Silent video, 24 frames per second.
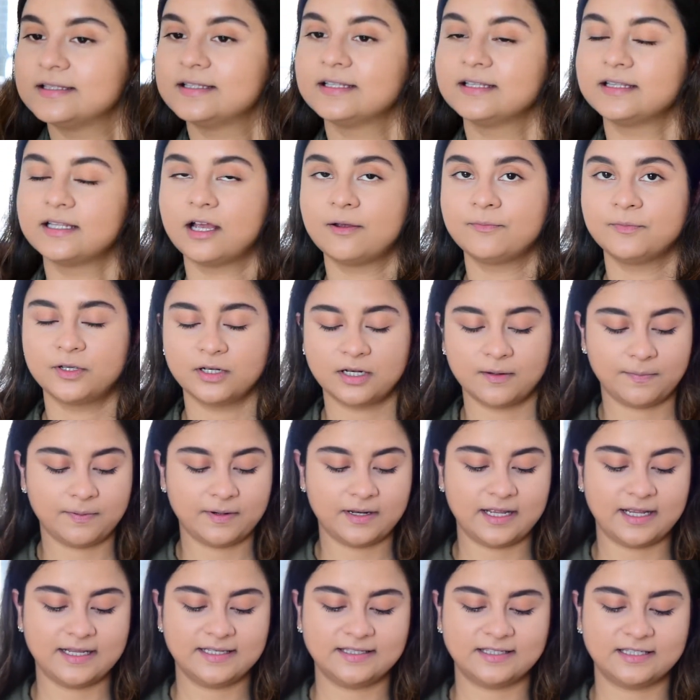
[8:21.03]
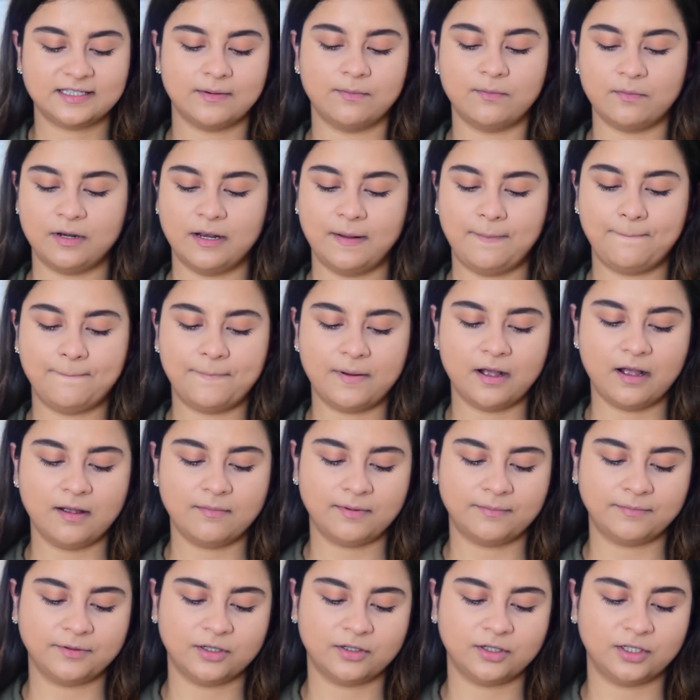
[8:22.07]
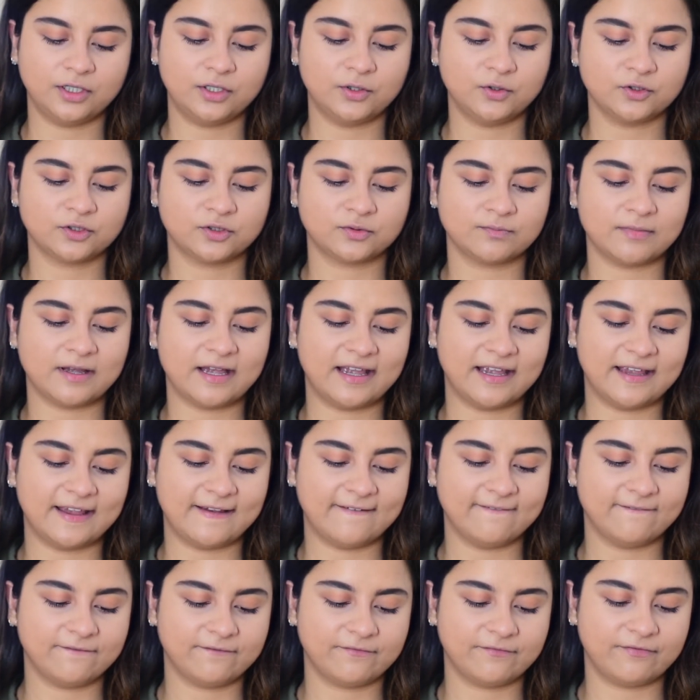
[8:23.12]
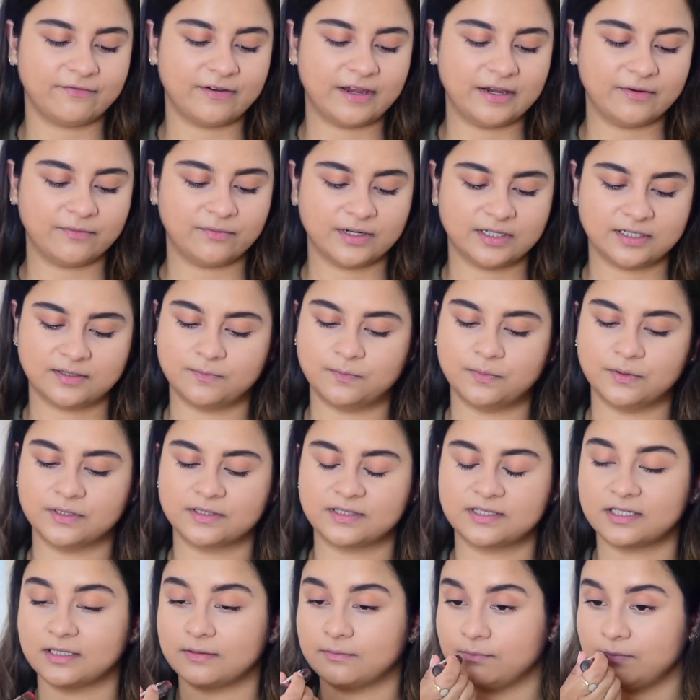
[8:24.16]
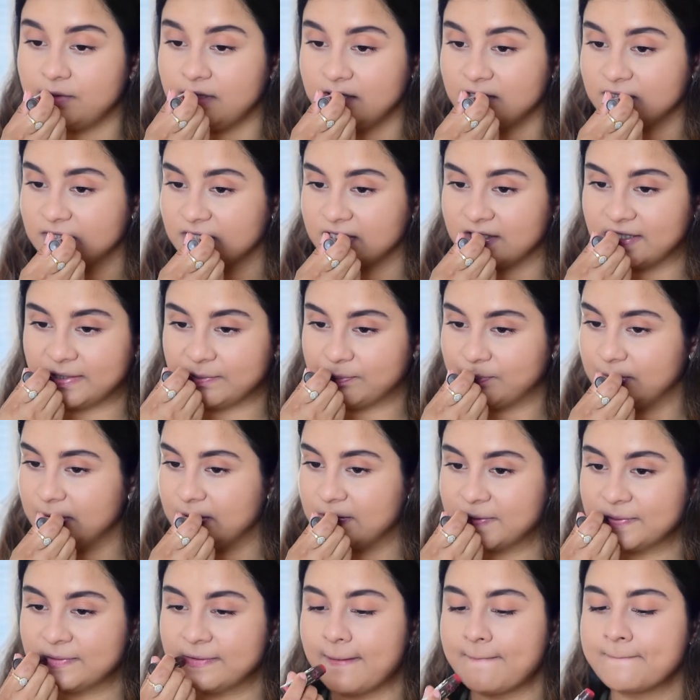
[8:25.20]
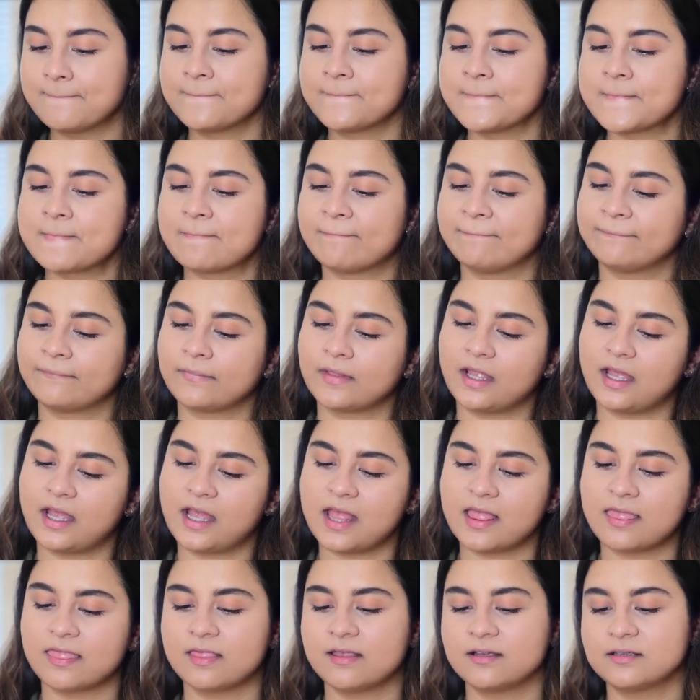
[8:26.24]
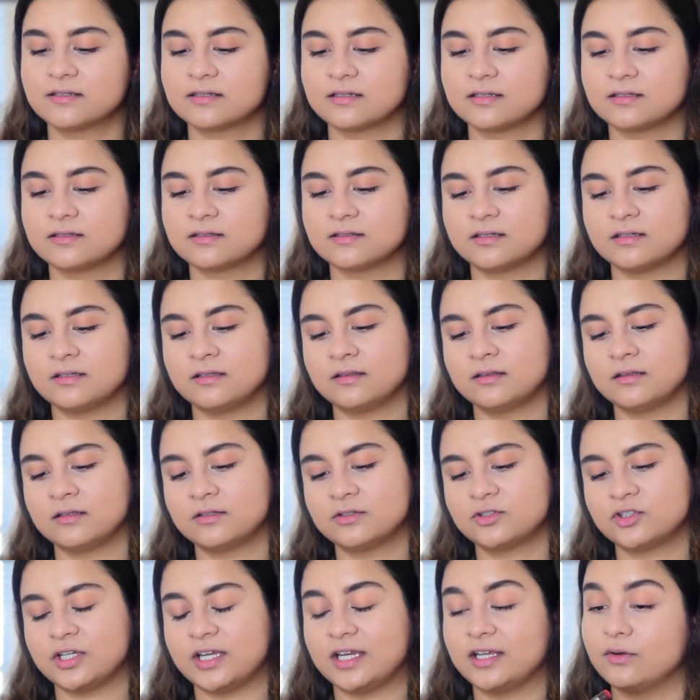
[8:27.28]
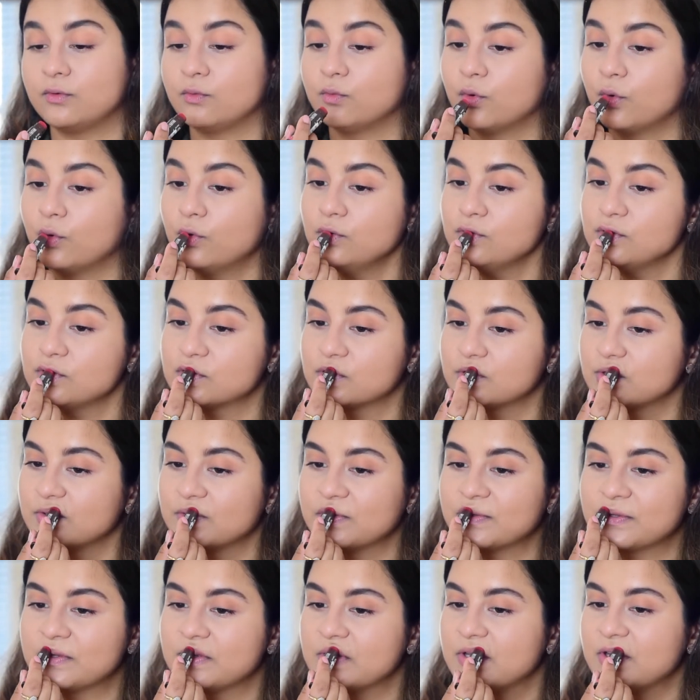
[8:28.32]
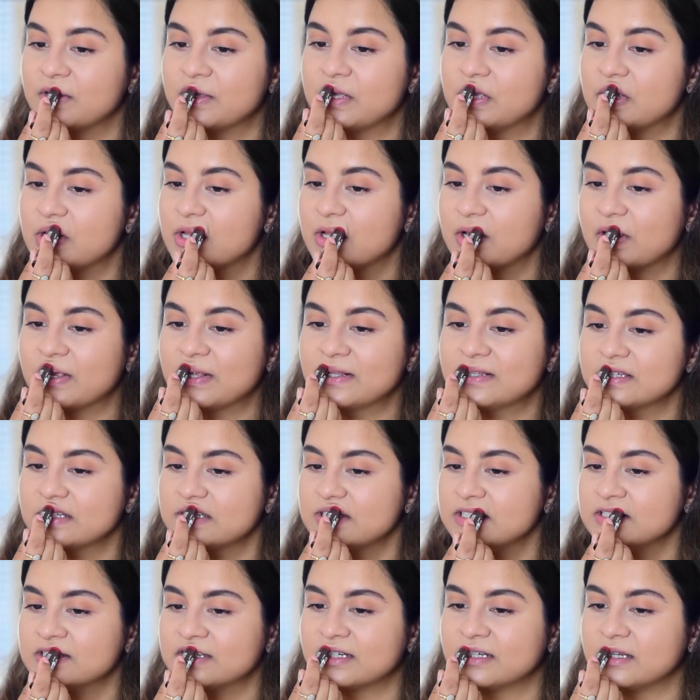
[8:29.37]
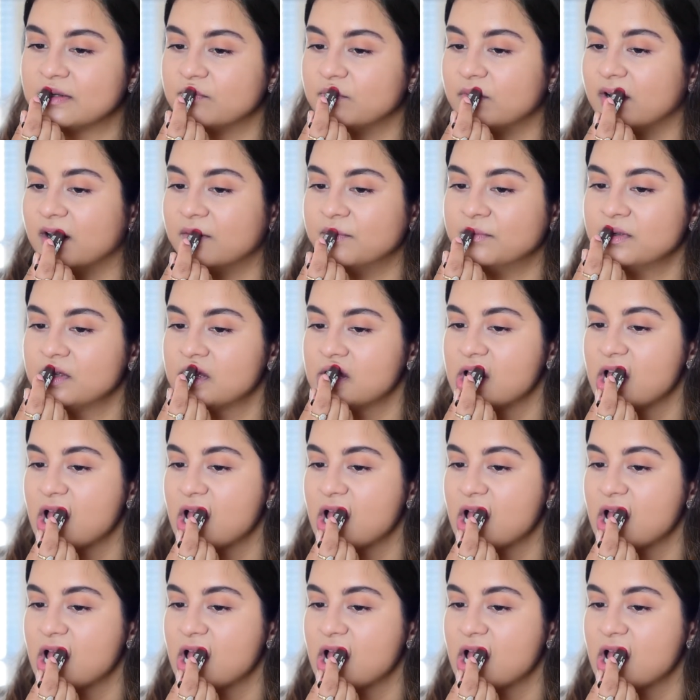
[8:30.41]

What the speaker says: Now I'm gonna apply some lip balm. I'm gonna use my favorite Birds and Bees lip balm, and this is in the shade Rose. It's a tinted lip balm.